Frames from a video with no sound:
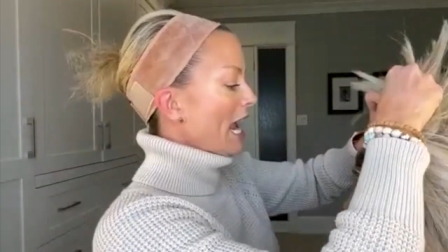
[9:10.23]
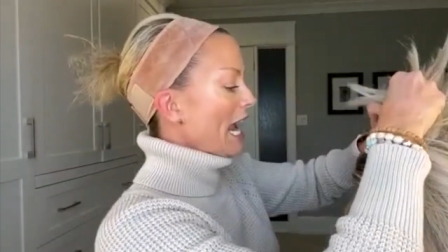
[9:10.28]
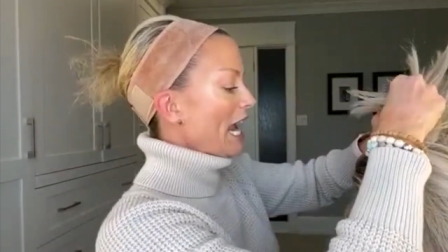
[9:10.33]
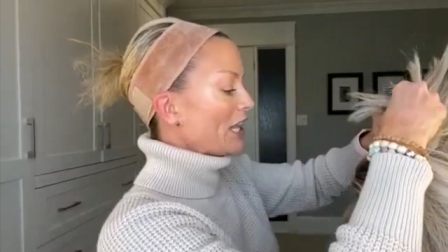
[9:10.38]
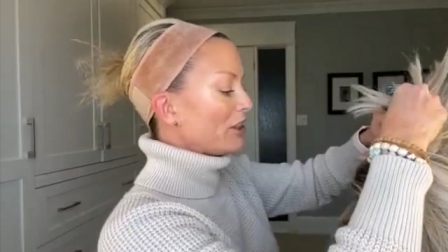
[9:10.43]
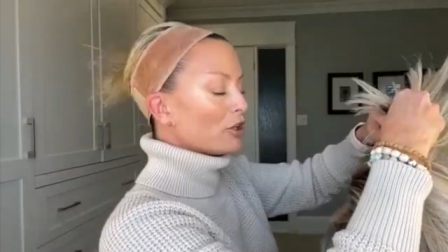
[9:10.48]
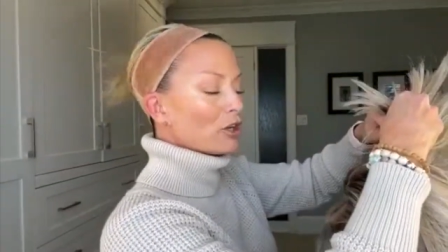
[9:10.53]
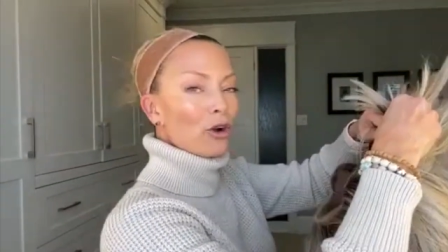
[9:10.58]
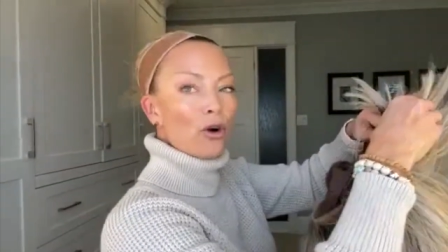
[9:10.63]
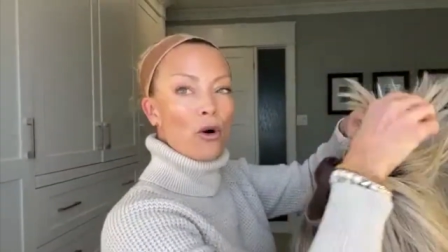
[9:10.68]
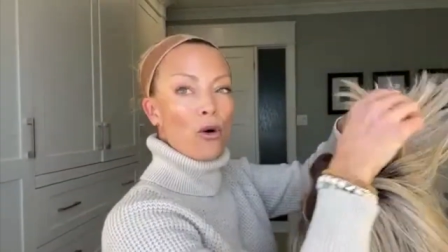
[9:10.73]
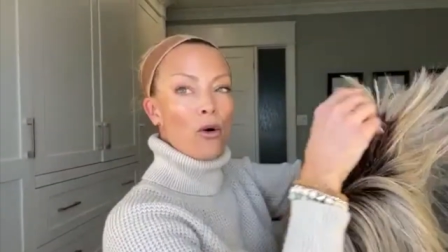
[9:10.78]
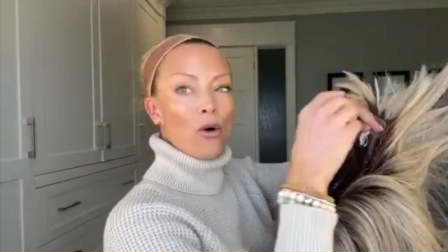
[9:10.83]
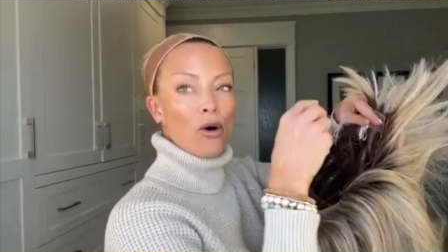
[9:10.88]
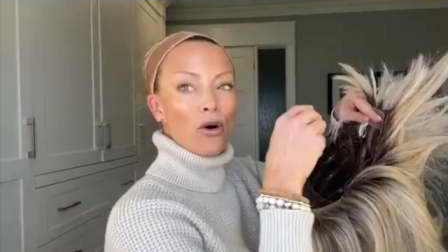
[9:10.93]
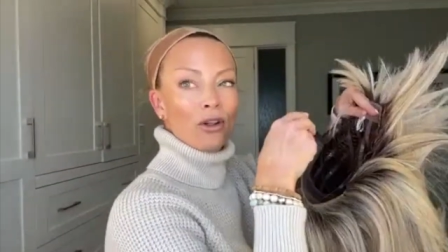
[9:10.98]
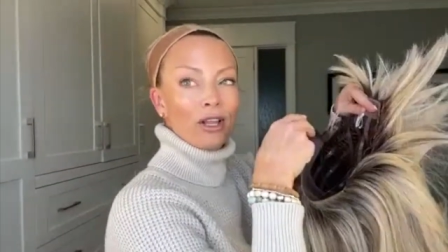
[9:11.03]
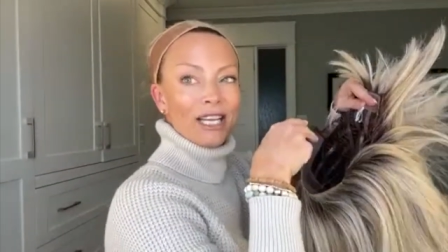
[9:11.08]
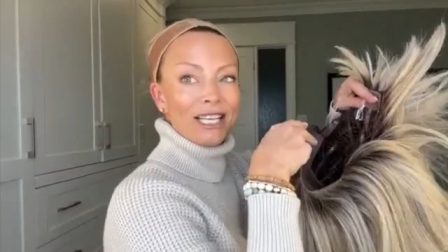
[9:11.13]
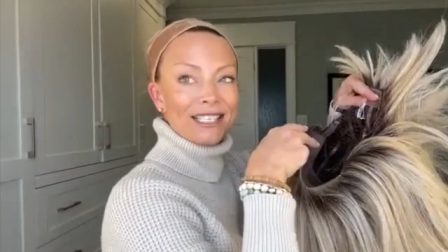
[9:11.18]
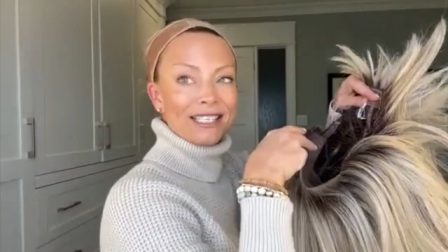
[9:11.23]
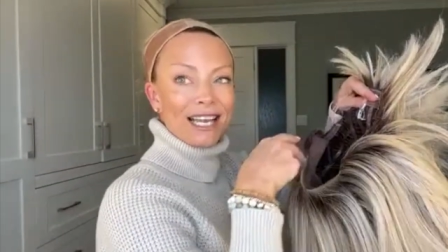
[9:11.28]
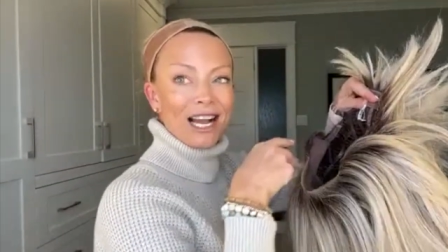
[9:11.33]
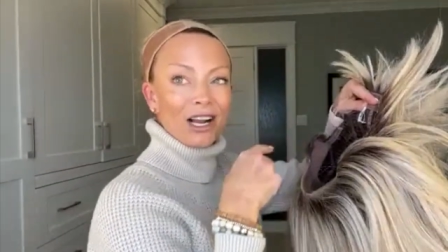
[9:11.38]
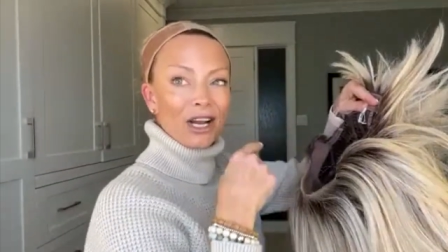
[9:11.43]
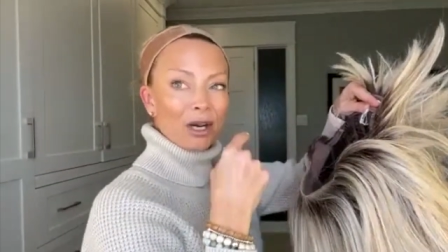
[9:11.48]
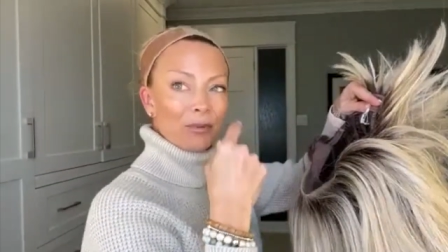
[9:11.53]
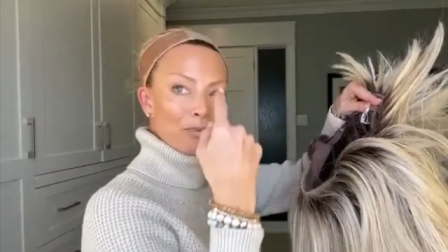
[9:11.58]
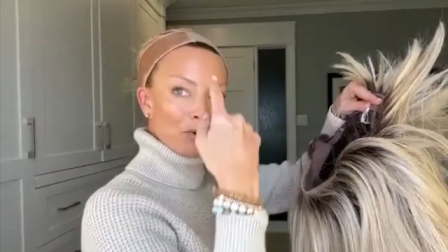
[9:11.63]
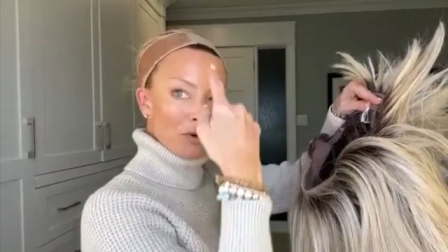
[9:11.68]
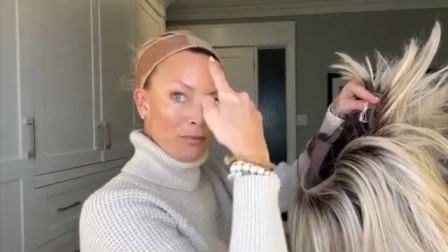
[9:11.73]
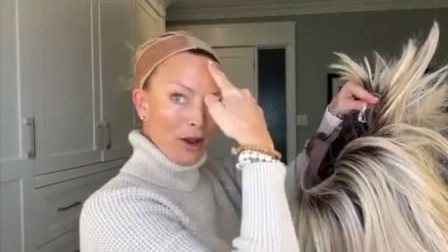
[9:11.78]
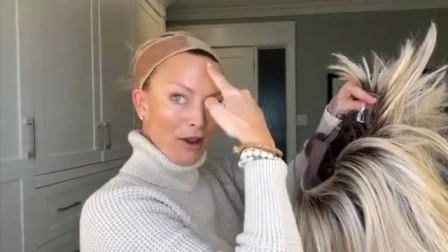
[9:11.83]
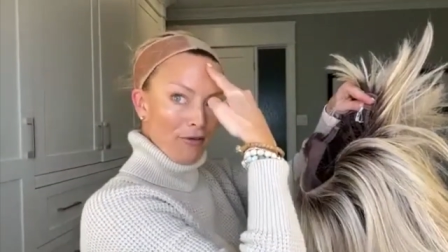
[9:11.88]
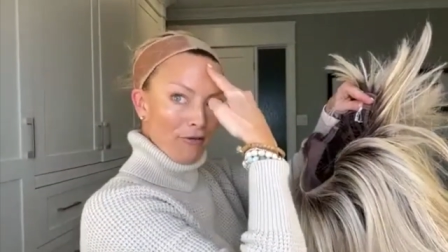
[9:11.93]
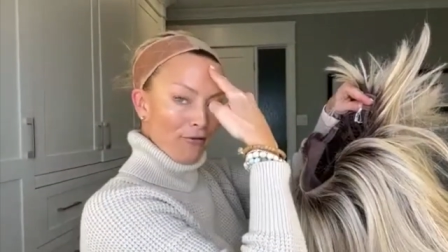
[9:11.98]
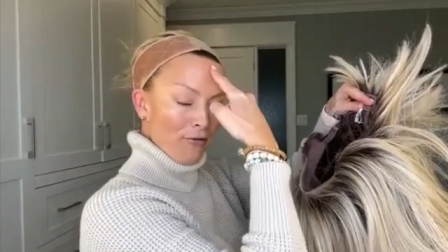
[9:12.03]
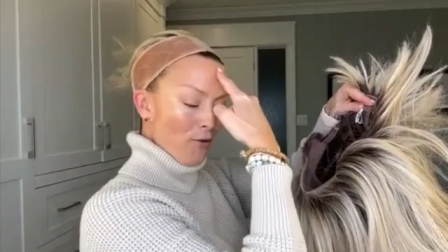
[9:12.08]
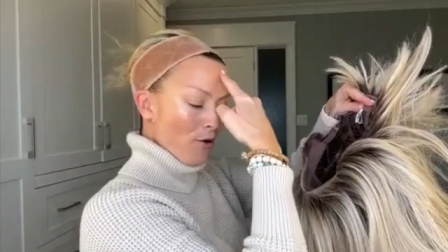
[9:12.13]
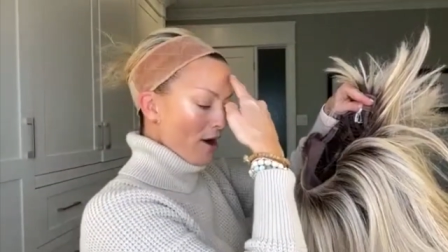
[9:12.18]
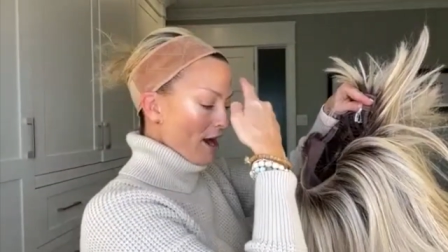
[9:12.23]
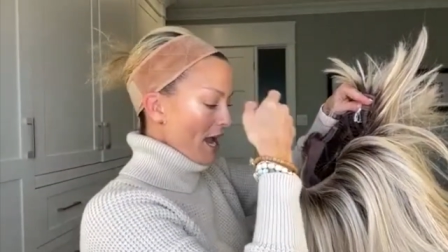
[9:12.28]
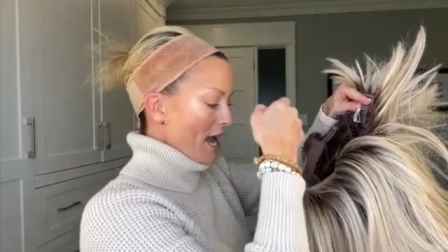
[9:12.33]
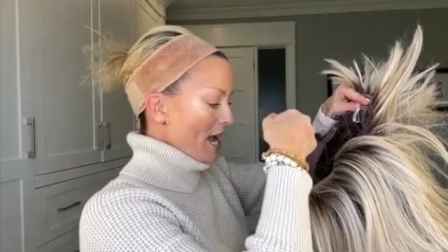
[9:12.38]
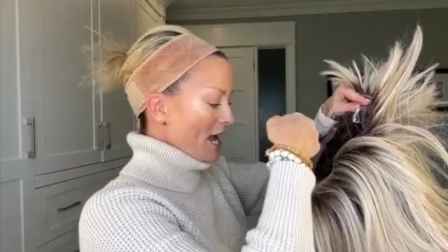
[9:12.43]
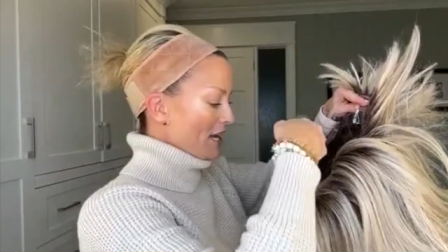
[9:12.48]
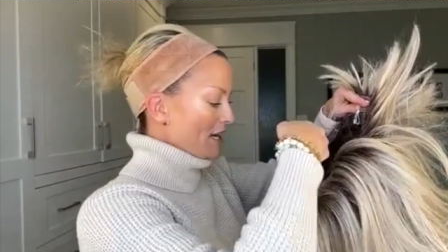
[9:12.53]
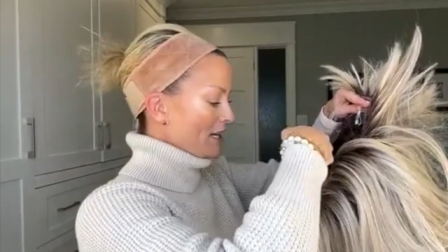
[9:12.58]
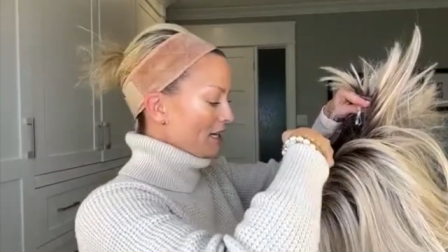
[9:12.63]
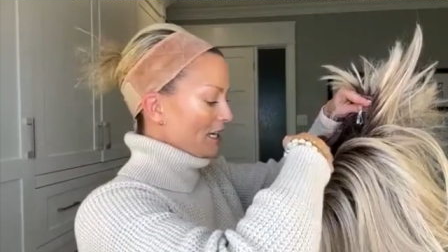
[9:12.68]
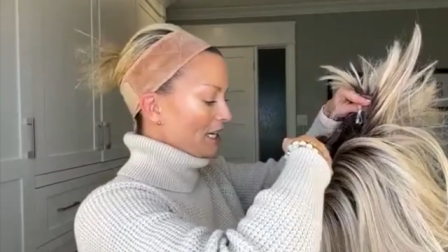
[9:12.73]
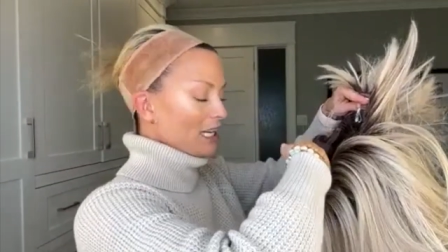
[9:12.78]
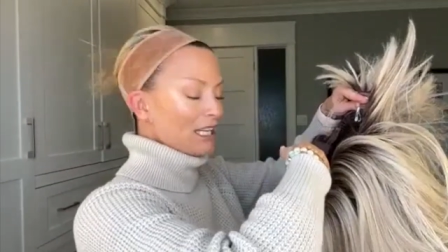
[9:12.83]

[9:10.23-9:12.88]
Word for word: And the goal is I'm going to put my forehead